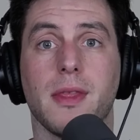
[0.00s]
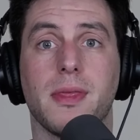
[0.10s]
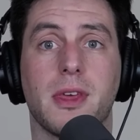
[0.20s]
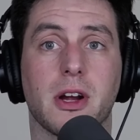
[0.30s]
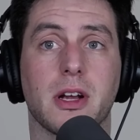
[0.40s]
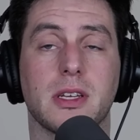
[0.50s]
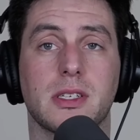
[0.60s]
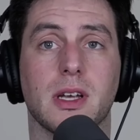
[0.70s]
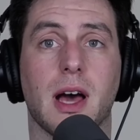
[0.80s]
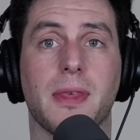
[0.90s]
there
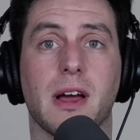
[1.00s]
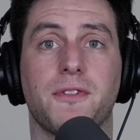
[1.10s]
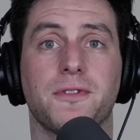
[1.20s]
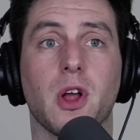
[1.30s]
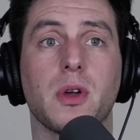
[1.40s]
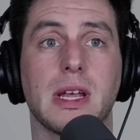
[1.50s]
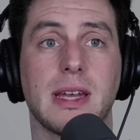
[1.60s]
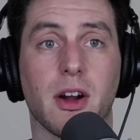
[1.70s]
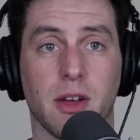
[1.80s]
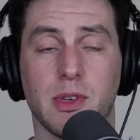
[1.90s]
is, I think, a floating
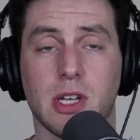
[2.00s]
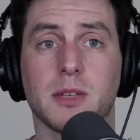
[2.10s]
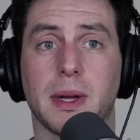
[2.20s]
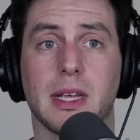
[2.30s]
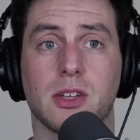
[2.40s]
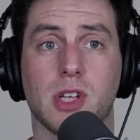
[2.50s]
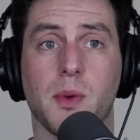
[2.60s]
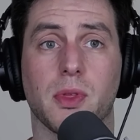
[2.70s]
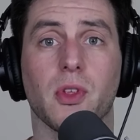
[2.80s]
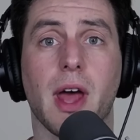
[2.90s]
narrative. We talked about it yesterday
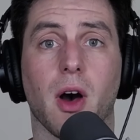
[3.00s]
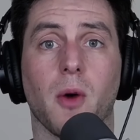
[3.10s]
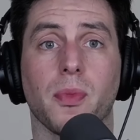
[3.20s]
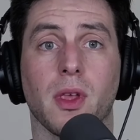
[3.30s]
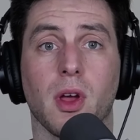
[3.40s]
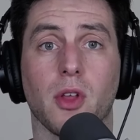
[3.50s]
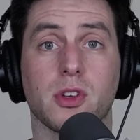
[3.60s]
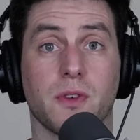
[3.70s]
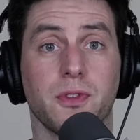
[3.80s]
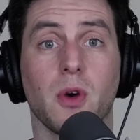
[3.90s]
with Linnell. There's
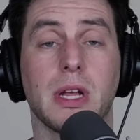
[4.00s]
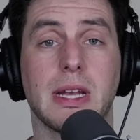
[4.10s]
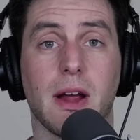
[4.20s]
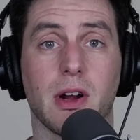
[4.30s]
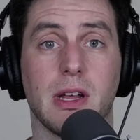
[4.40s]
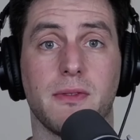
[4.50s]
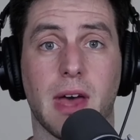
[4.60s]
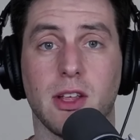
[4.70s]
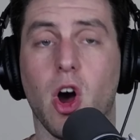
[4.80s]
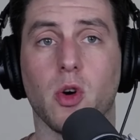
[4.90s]
a floating narrative
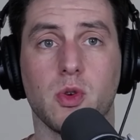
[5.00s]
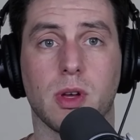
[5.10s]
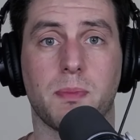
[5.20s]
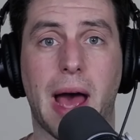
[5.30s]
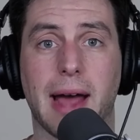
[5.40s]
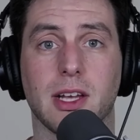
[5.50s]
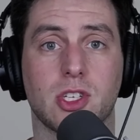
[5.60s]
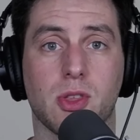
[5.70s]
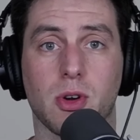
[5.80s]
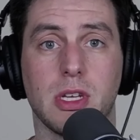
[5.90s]
that, oh, you could
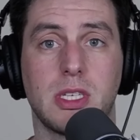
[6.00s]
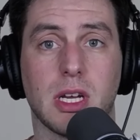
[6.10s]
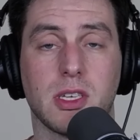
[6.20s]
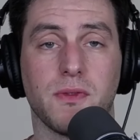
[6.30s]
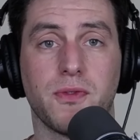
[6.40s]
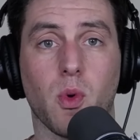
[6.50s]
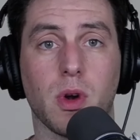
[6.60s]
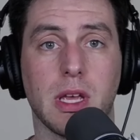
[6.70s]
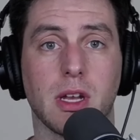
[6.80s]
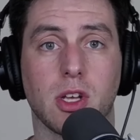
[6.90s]
package 36 and
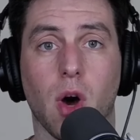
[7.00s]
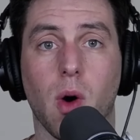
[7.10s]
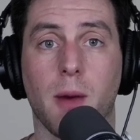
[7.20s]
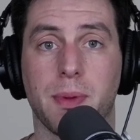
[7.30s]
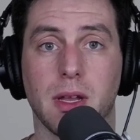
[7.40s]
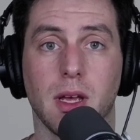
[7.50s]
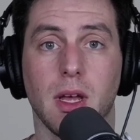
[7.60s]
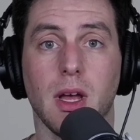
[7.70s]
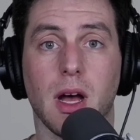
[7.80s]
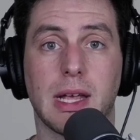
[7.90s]
40 and go up and
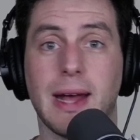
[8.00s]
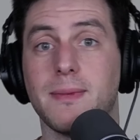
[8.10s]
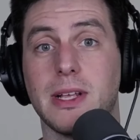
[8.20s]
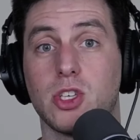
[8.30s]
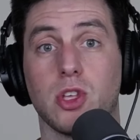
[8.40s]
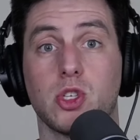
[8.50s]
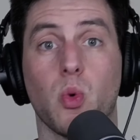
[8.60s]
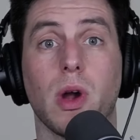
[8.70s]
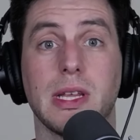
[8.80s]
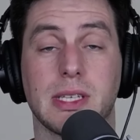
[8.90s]
get into the
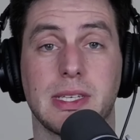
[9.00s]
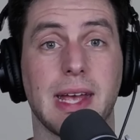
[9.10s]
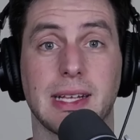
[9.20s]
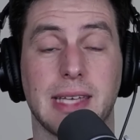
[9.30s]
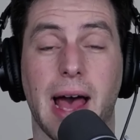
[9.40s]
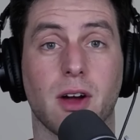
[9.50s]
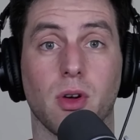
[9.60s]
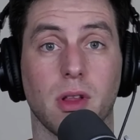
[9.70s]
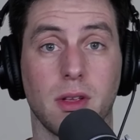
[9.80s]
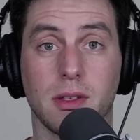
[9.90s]
20s and take a
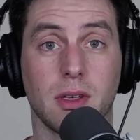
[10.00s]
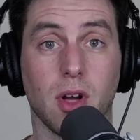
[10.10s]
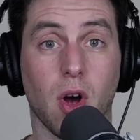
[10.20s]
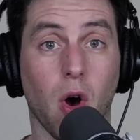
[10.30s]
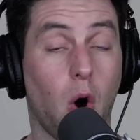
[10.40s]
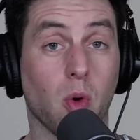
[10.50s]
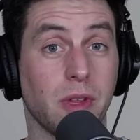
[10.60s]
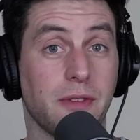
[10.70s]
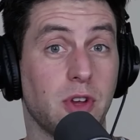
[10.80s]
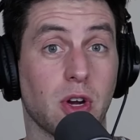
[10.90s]
tackle, only
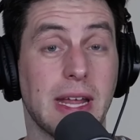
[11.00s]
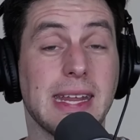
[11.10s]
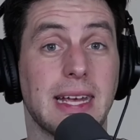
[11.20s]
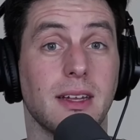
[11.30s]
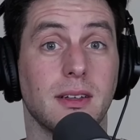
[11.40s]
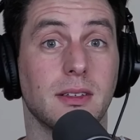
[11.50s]
if you're an idiot.